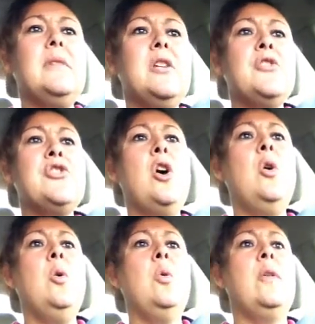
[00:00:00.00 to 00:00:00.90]

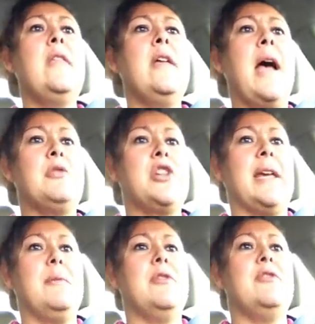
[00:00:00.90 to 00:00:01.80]
So I will
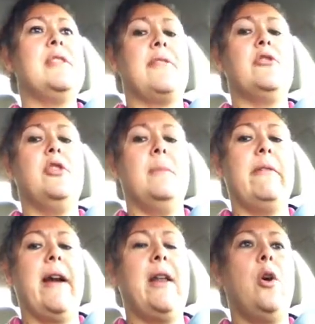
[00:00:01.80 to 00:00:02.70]
check in with you this afternoon on my
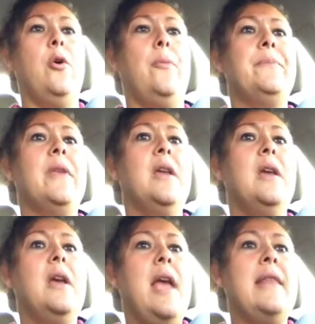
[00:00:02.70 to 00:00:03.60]
ride
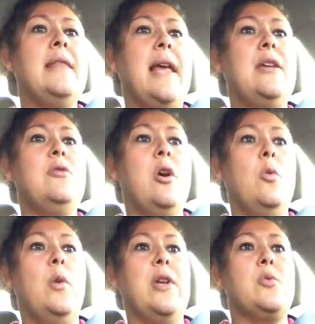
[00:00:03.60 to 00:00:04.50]
home and let you
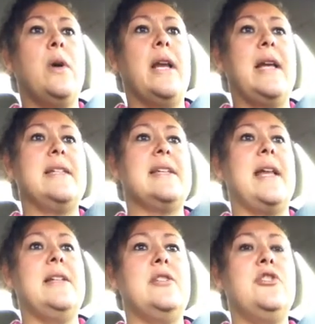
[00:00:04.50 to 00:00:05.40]
know which one I
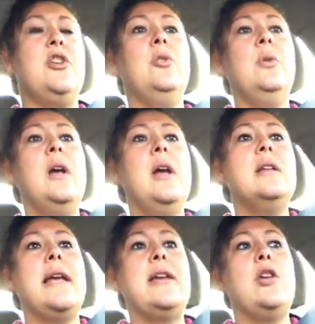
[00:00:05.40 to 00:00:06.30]
decided to do,
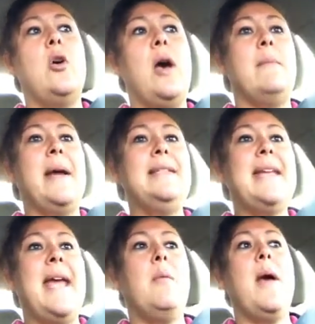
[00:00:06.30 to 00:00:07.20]
let you know how my
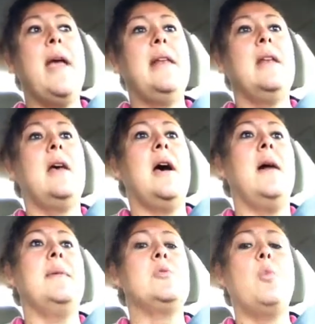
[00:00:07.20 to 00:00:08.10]
day went.
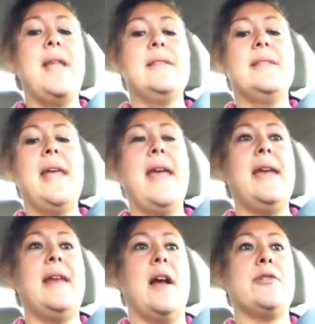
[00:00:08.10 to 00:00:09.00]
It's
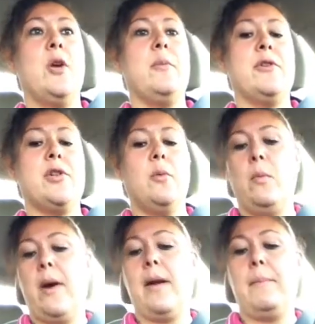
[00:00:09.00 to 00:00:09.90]
Wednesday in October, so
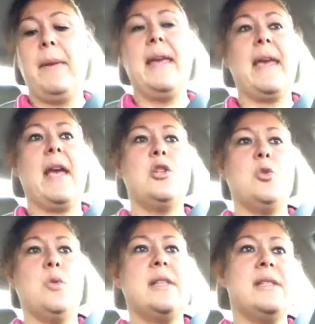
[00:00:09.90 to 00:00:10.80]
we're wearing pink, as
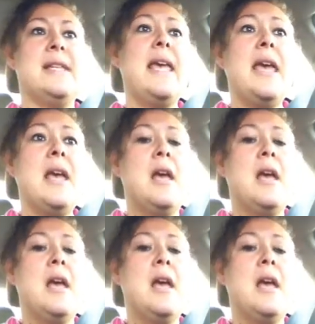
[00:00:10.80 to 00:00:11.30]
you can see.